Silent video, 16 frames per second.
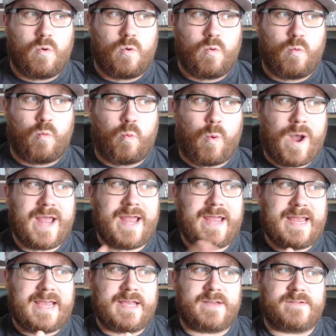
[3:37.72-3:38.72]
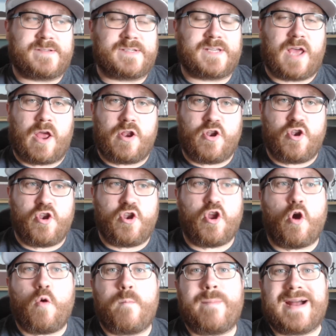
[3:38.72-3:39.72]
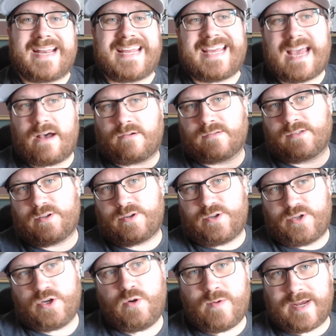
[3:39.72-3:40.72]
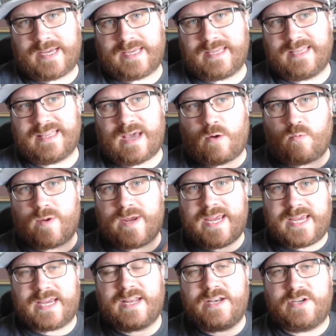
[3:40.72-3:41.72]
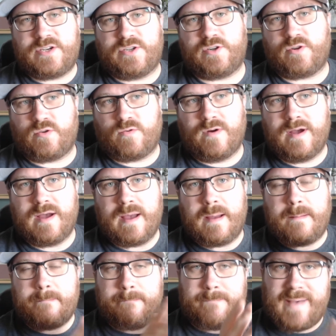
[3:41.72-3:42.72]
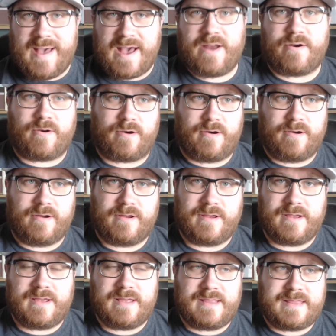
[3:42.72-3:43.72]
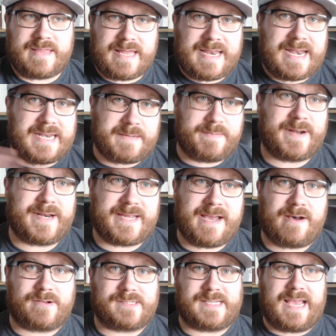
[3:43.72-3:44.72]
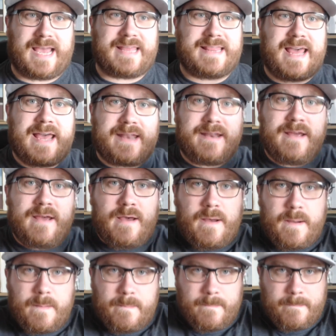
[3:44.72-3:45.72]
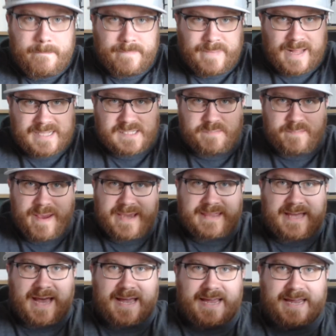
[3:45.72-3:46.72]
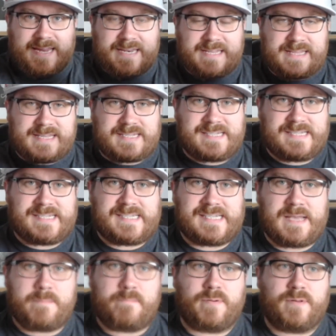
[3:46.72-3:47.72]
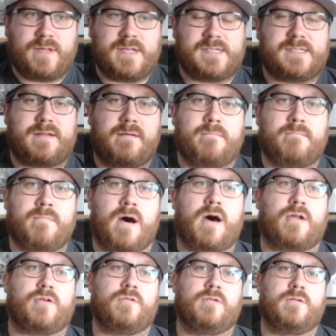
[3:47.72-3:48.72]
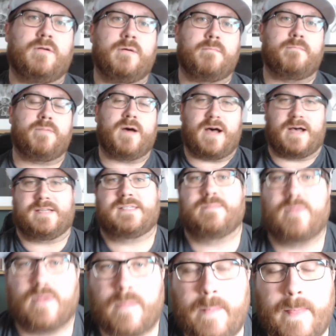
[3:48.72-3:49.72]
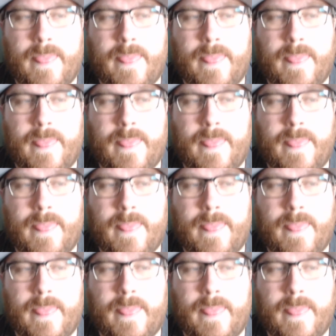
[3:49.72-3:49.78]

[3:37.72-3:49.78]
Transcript: what is nobody else doing that we can do better than anybody else? And then let's make that into the simplest model possible.